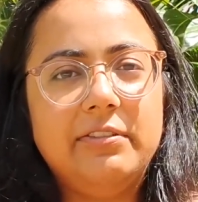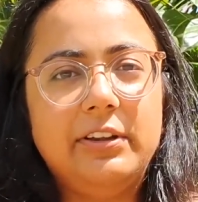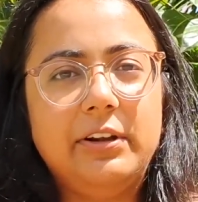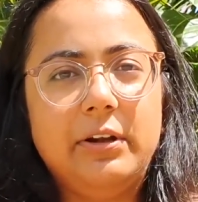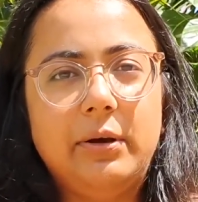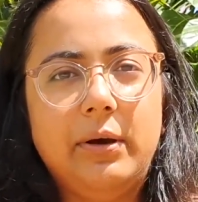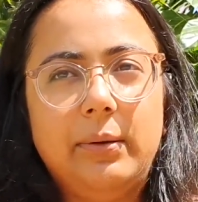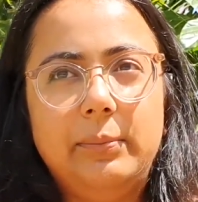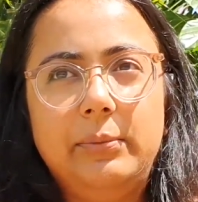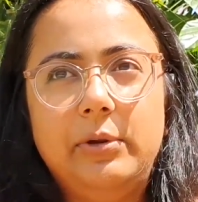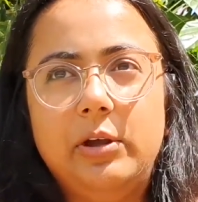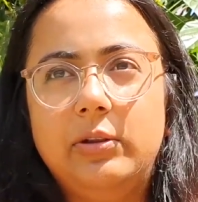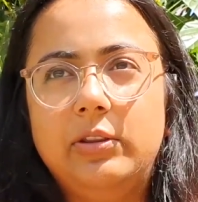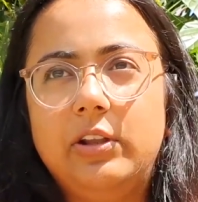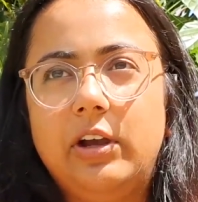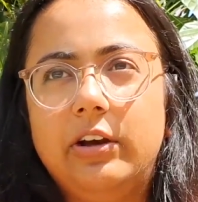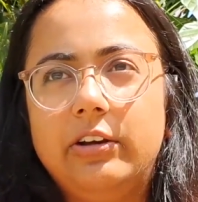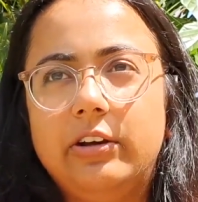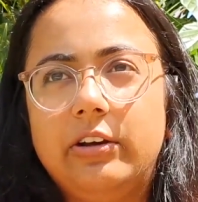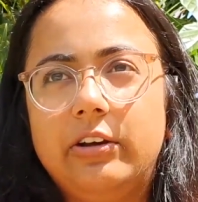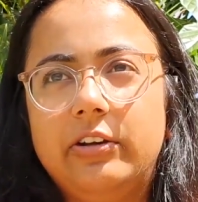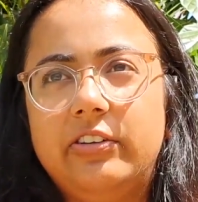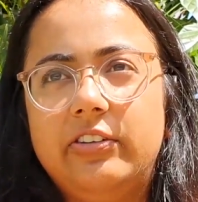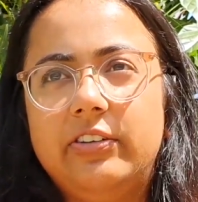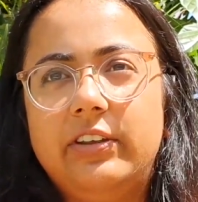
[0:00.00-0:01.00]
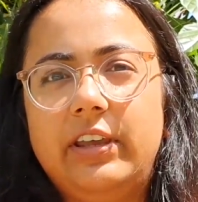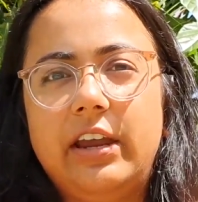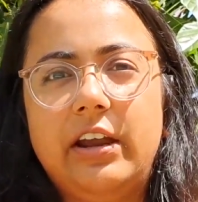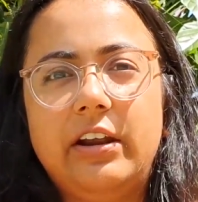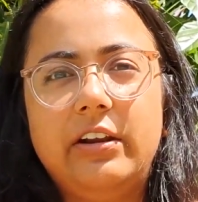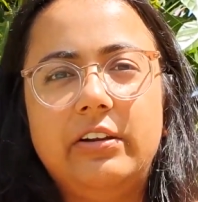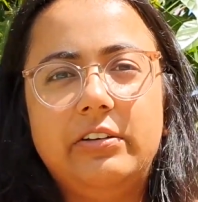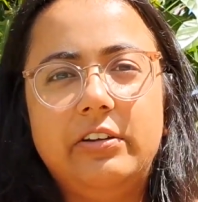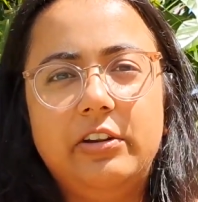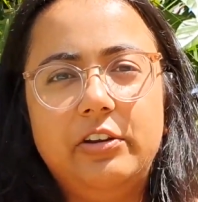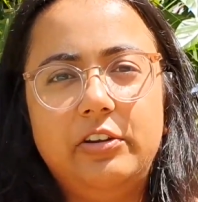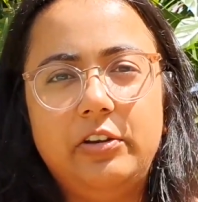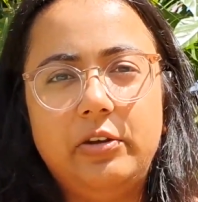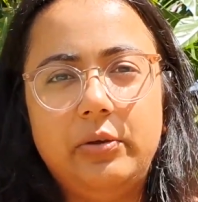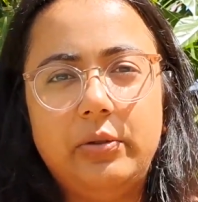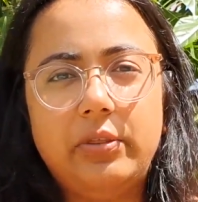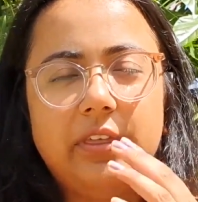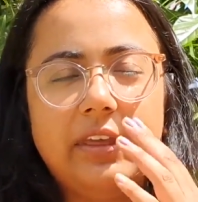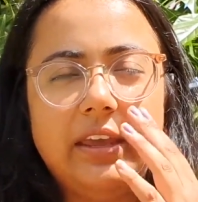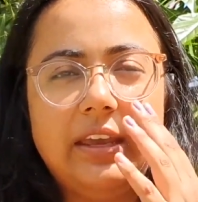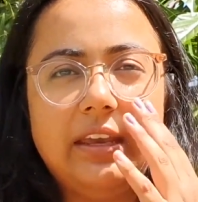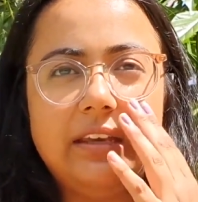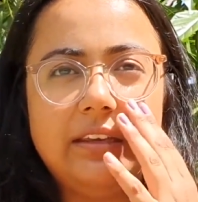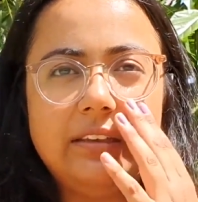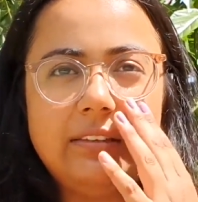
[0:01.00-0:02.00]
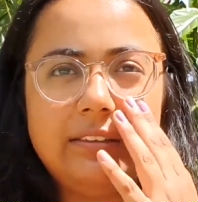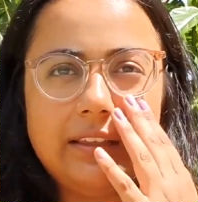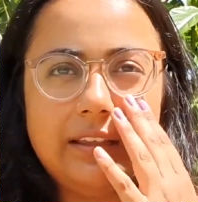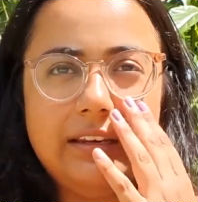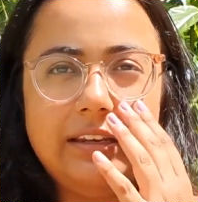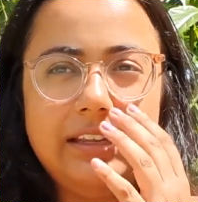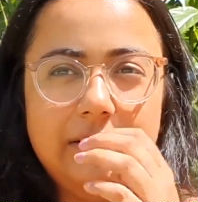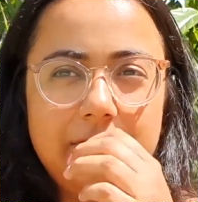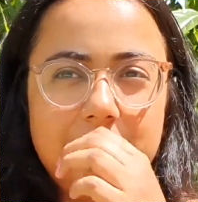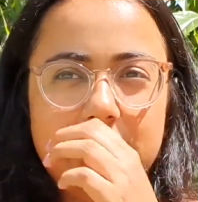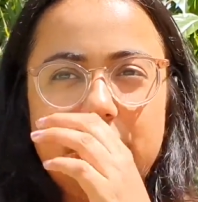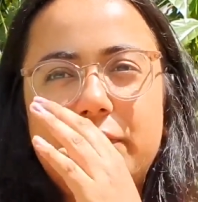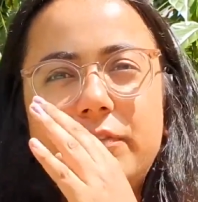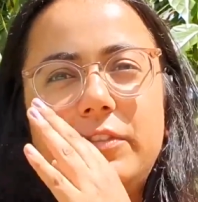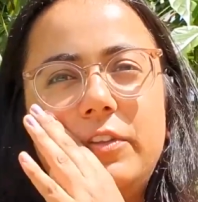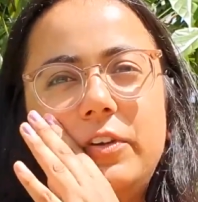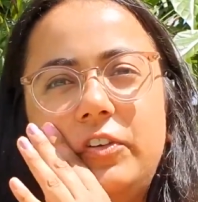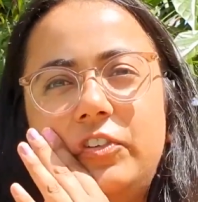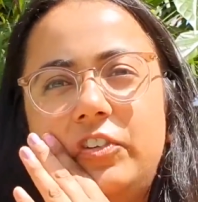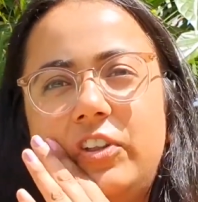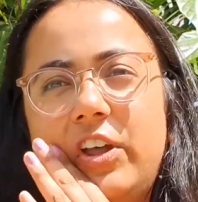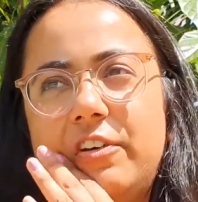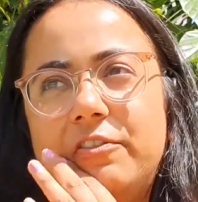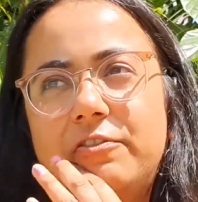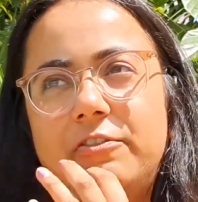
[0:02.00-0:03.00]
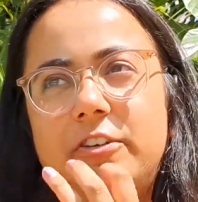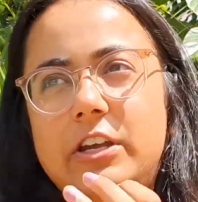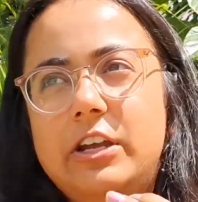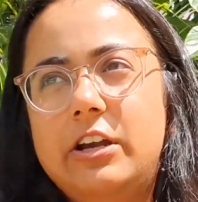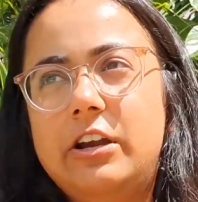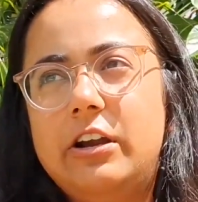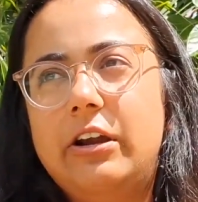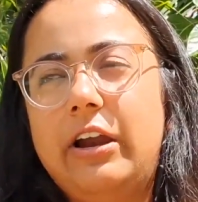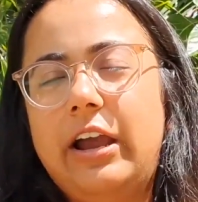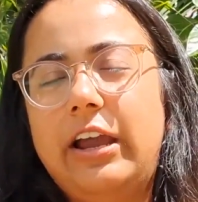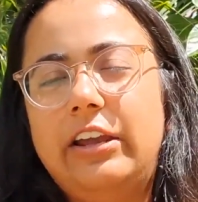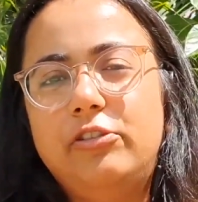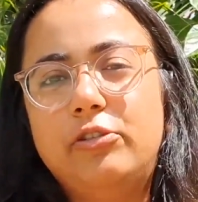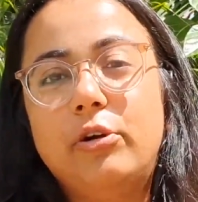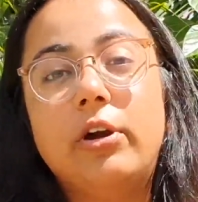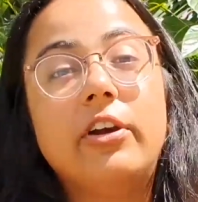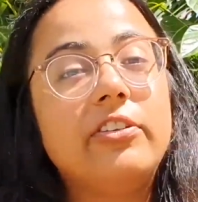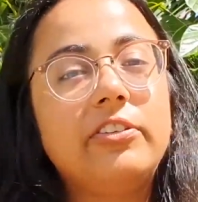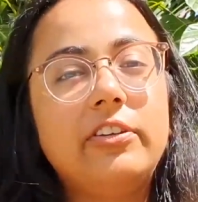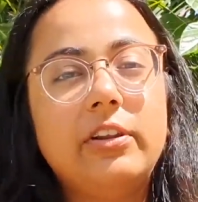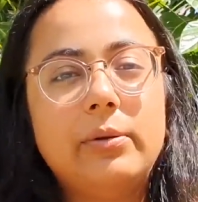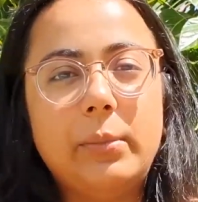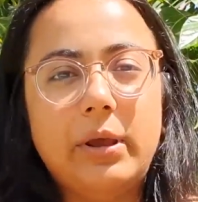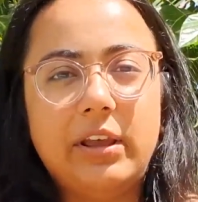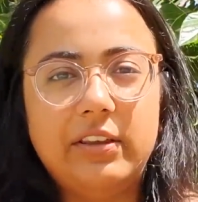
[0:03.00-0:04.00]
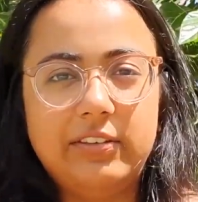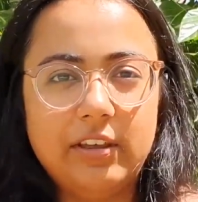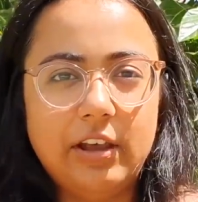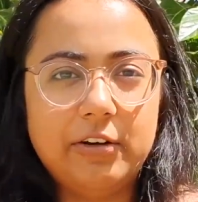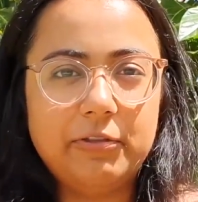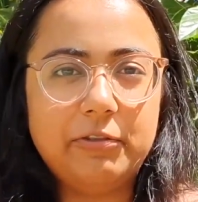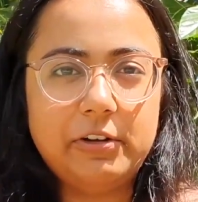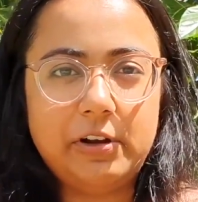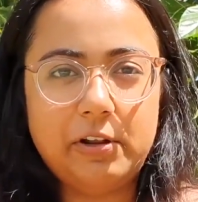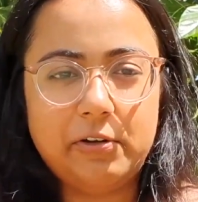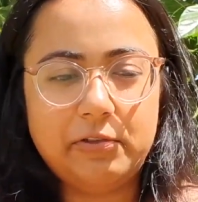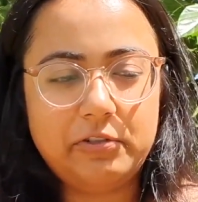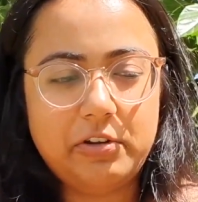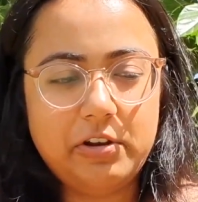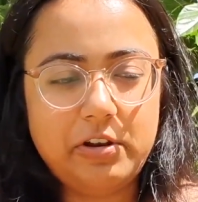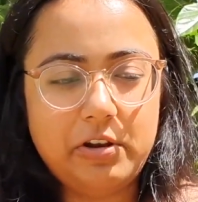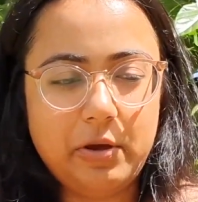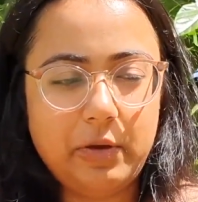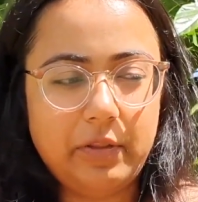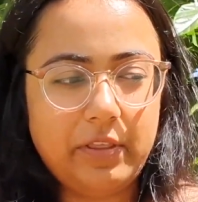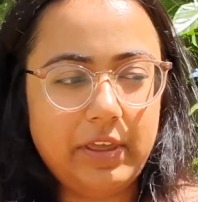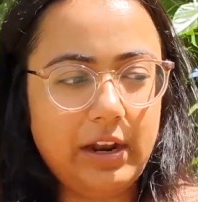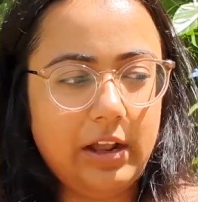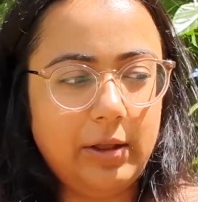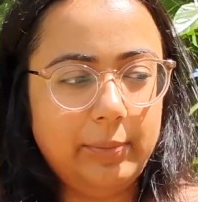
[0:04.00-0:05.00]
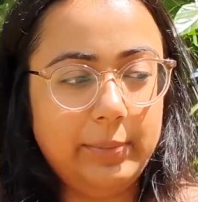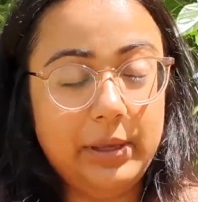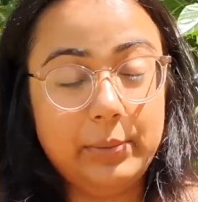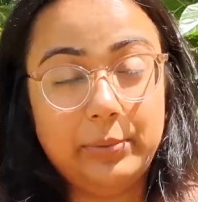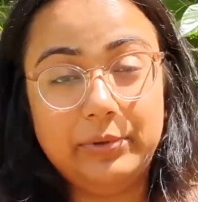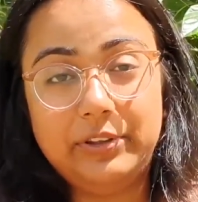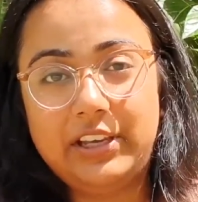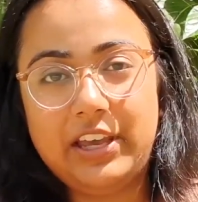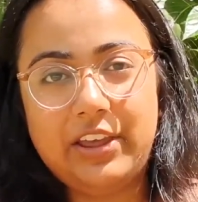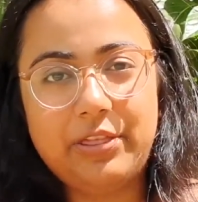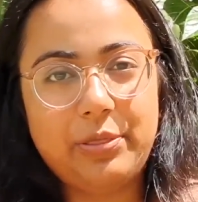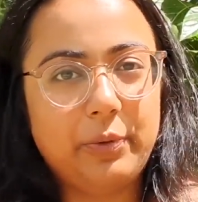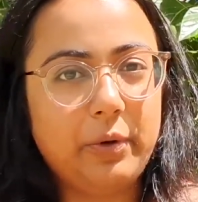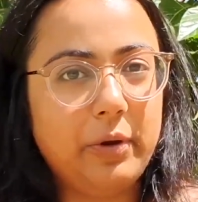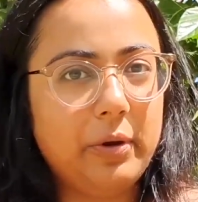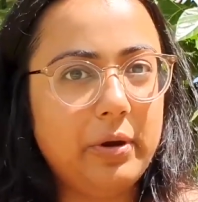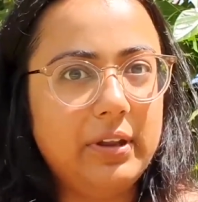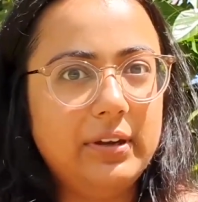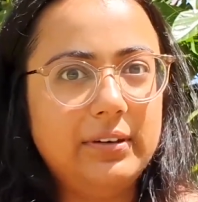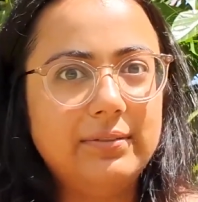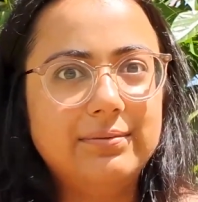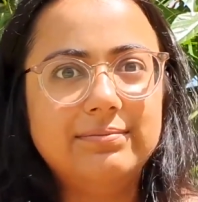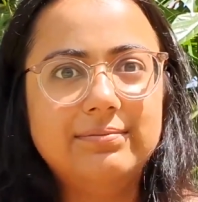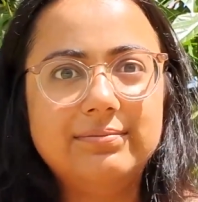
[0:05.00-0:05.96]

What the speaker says: You know, I'm no longer scared to do things, and even if there's that fear, I trust in myself enough to know that I'll be able to get through it.